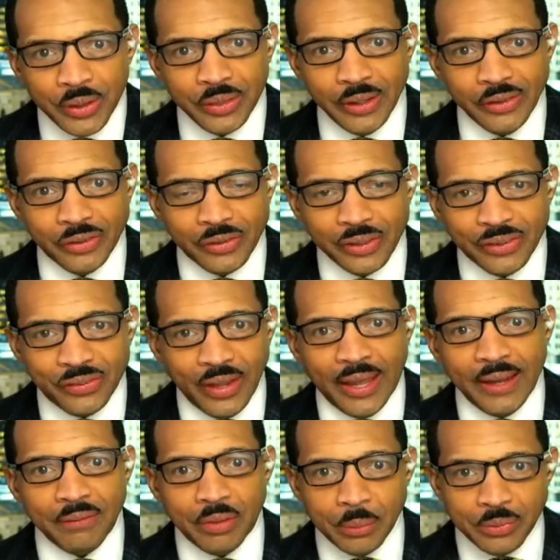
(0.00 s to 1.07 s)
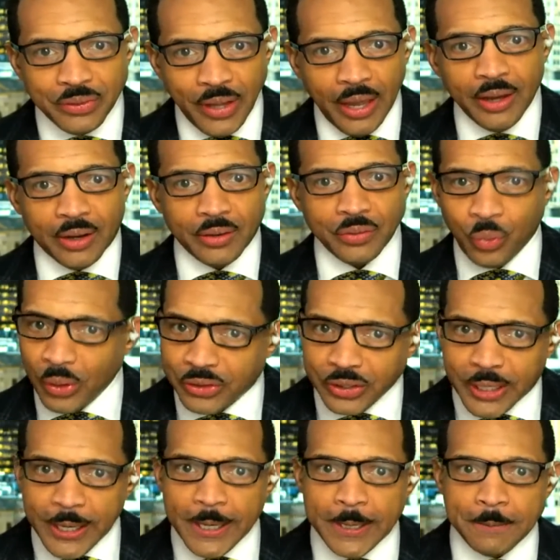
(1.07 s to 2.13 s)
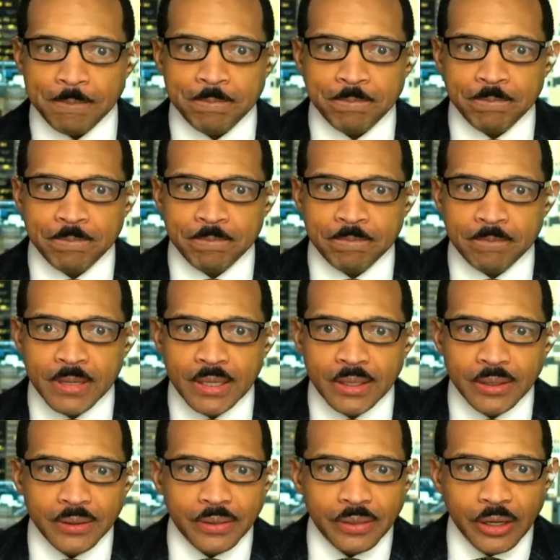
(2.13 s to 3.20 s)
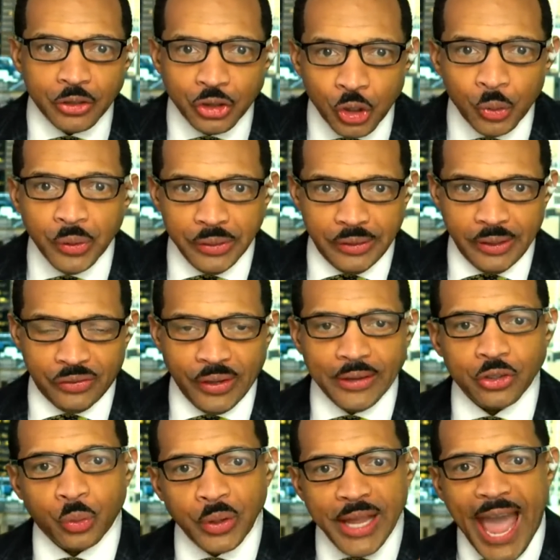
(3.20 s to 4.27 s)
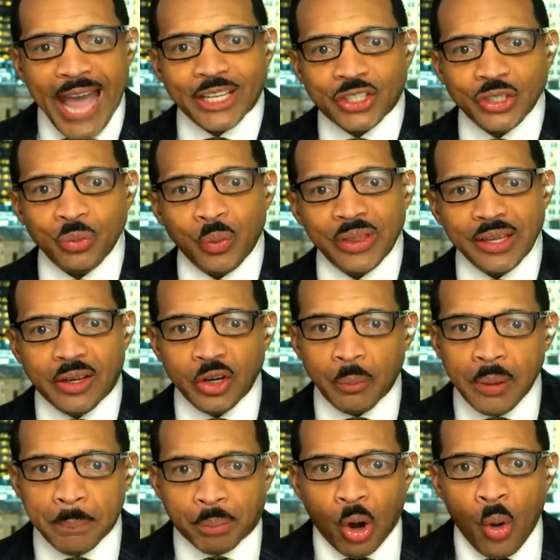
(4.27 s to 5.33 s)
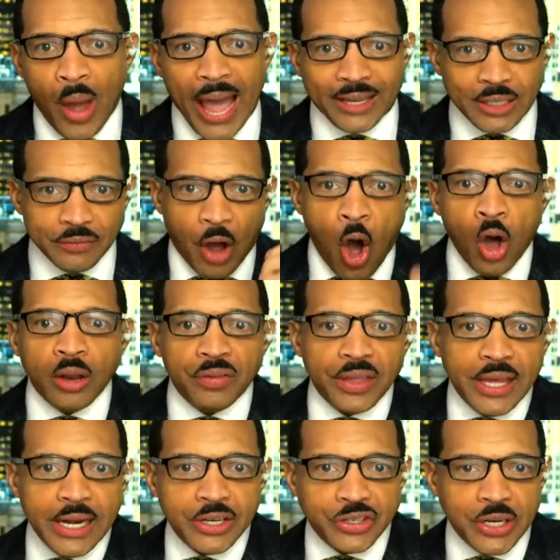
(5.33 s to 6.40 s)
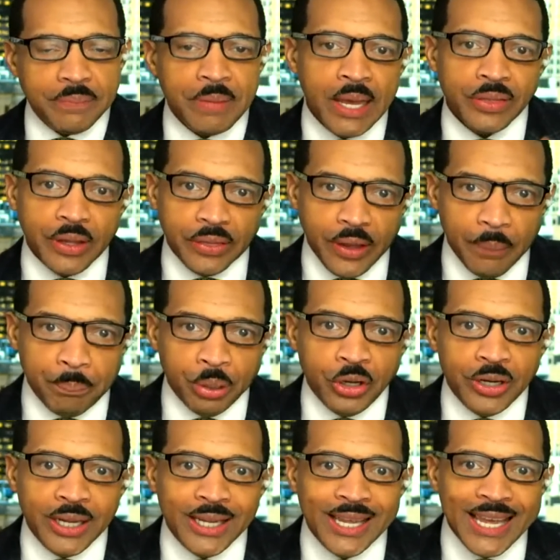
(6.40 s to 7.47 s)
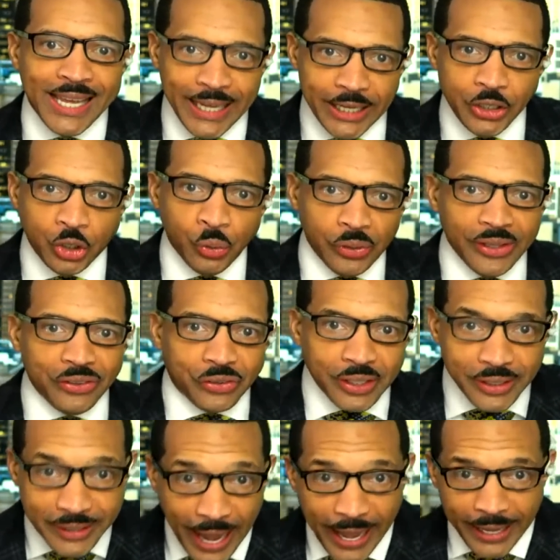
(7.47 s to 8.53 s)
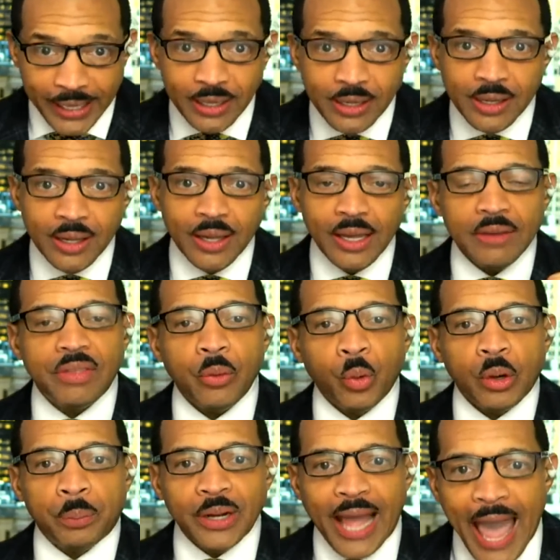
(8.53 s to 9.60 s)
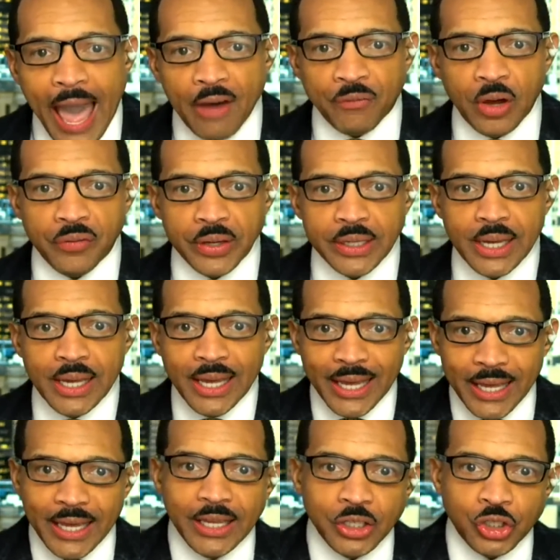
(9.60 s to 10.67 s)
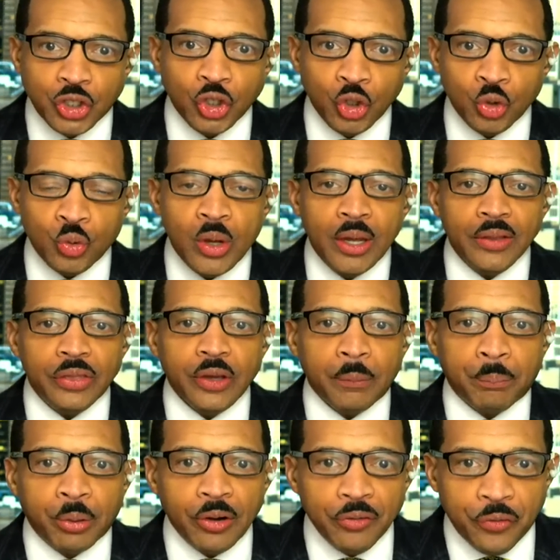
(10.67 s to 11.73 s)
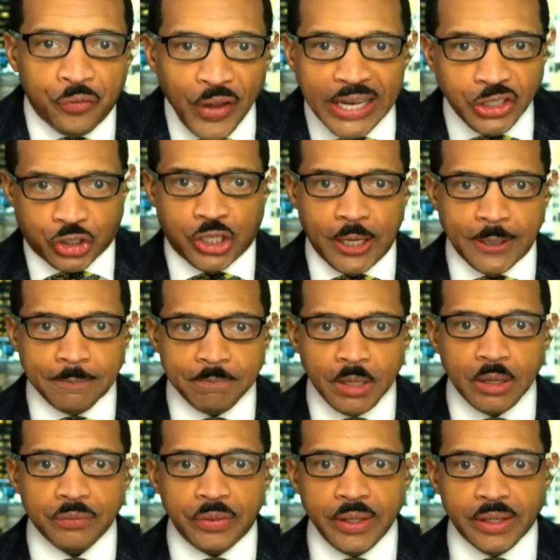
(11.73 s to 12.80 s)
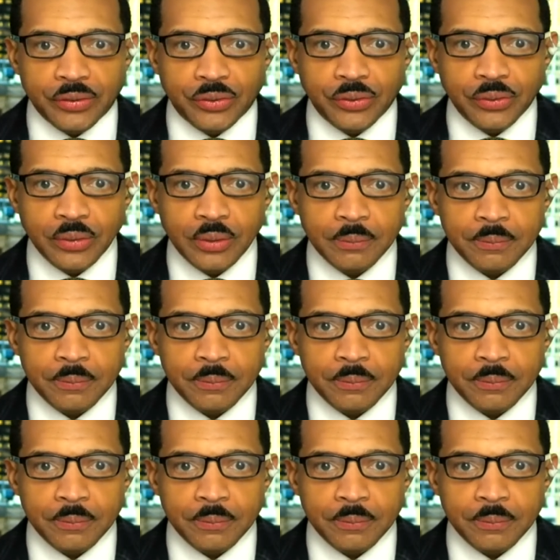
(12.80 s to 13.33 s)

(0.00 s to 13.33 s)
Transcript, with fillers: this to save themselves. Once again, they're doing this as a reaction when they could have been proactive. All of the energy that they're putting into this today, if they would have put half of it into the prevention of this,